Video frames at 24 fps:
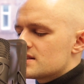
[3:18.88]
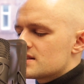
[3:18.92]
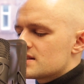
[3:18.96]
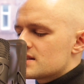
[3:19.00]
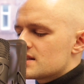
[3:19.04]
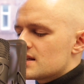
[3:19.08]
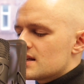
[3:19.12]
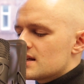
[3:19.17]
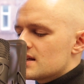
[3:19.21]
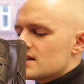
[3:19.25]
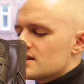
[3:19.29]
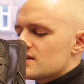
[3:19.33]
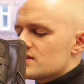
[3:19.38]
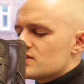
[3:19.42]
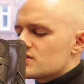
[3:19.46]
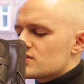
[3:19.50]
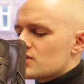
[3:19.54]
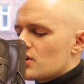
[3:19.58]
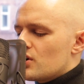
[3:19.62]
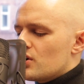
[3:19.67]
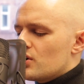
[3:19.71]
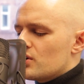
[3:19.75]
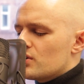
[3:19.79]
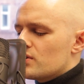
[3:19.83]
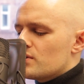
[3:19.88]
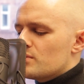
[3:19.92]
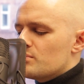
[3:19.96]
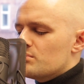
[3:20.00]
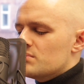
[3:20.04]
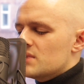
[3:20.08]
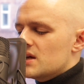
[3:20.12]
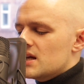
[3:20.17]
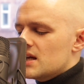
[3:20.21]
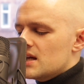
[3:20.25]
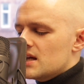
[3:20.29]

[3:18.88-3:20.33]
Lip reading: This is on